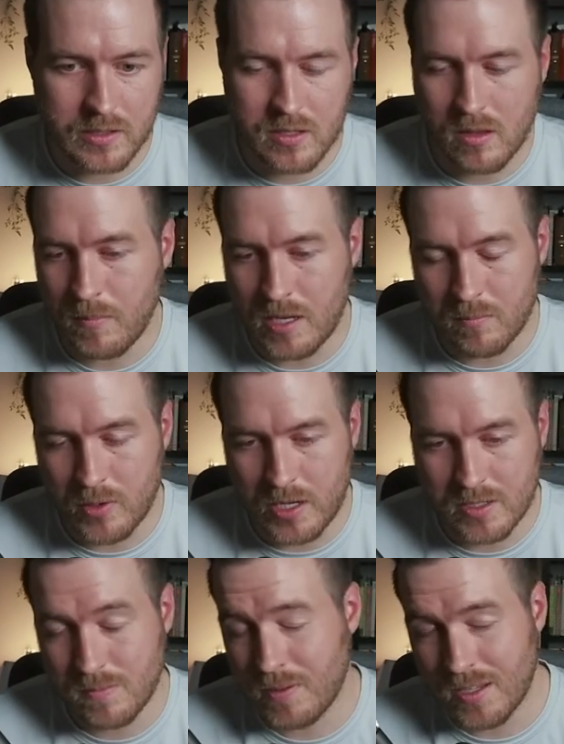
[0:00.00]
to the main
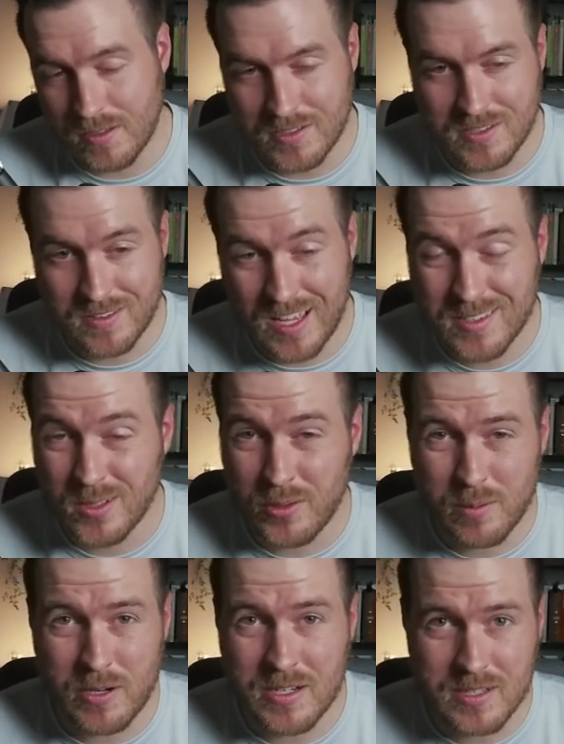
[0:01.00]
branch because that's the
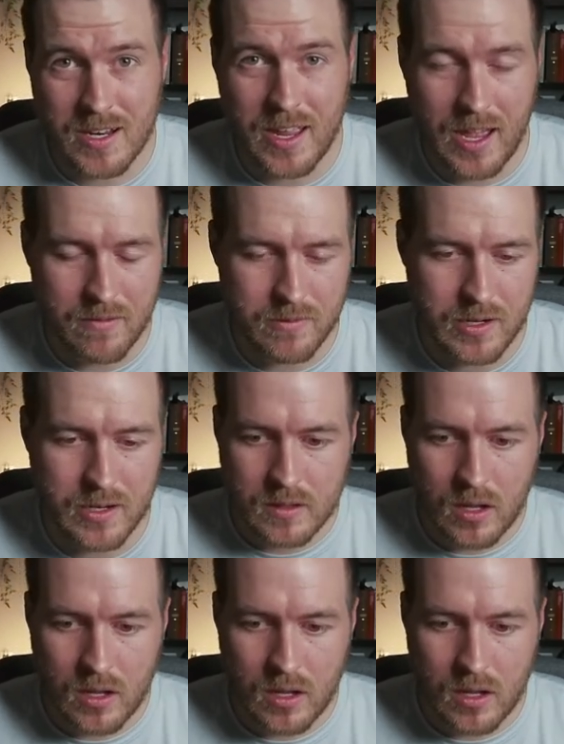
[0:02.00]
only branch that I have right now.